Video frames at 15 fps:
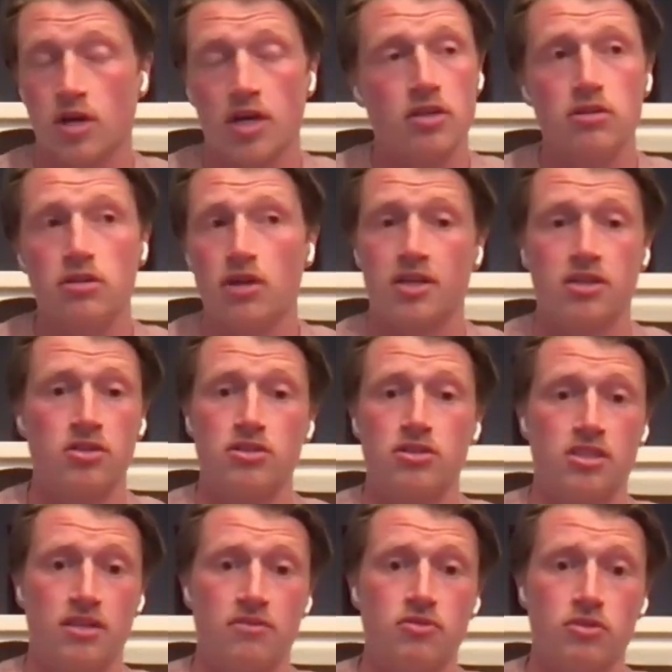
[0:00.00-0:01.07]
No. So I couldn't I
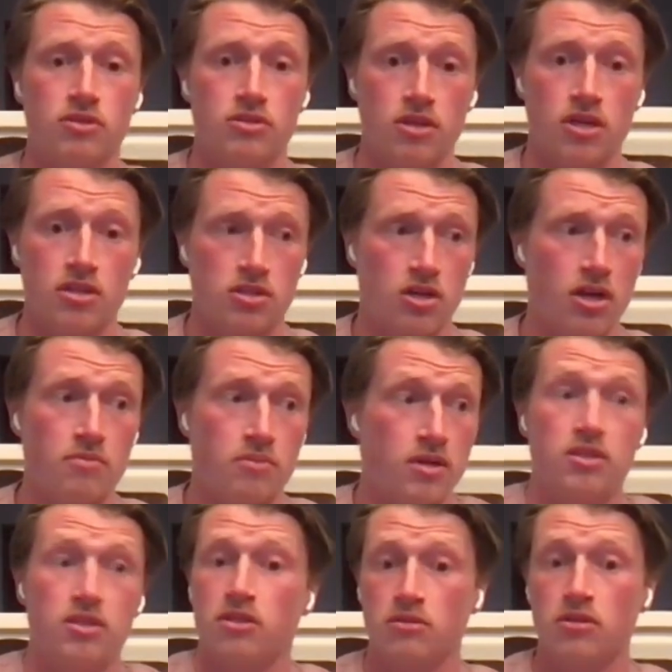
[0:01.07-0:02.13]
couldn't give you a, a, time,
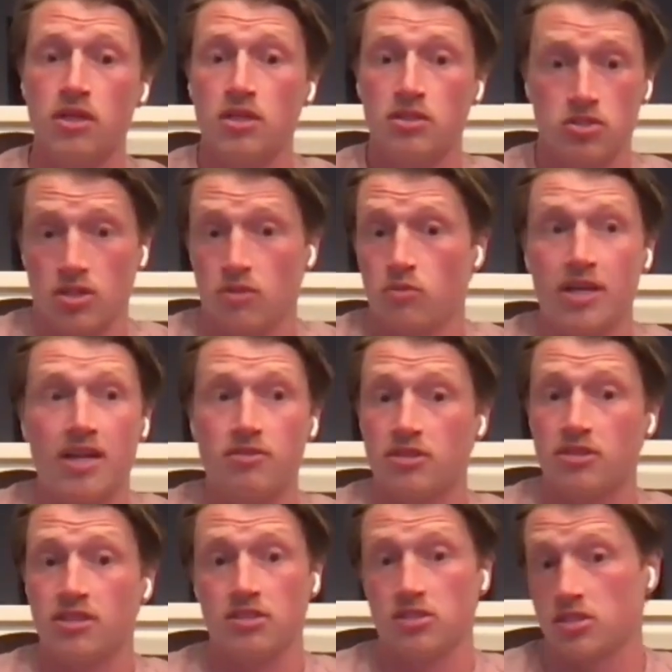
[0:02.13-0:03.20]
but you know, so
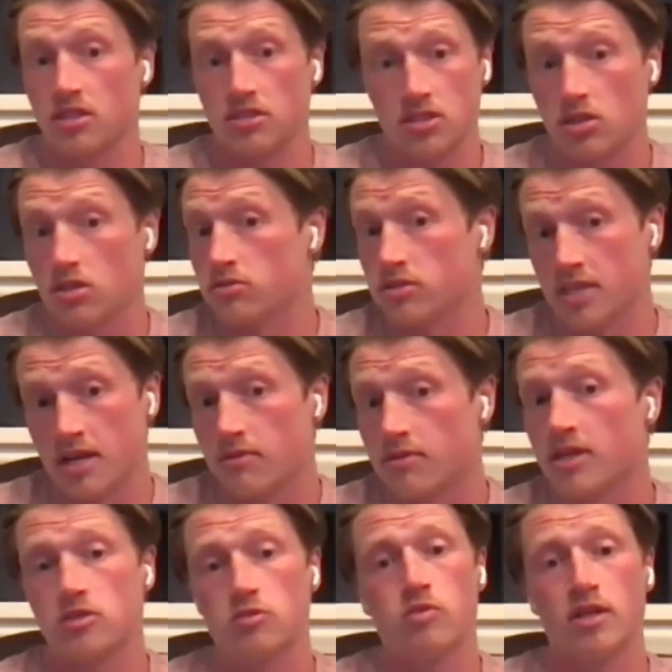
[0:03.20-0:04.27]
whenever things start to close
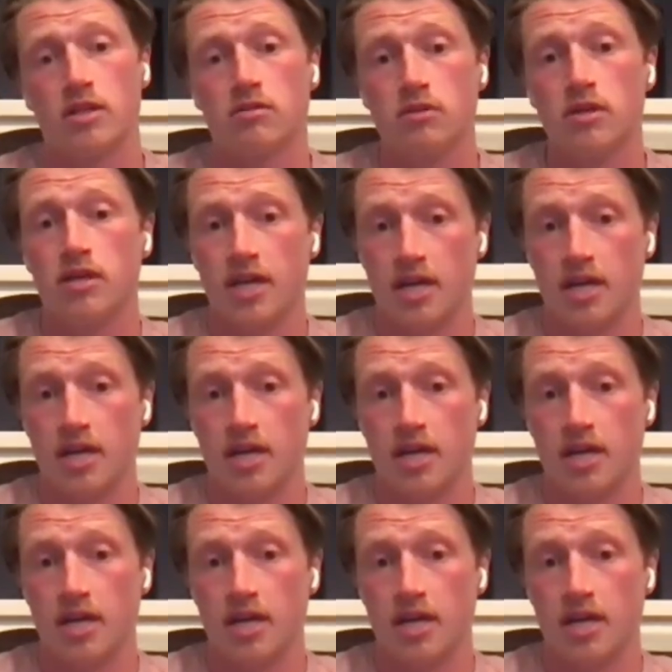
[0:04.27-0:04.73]
down, that's when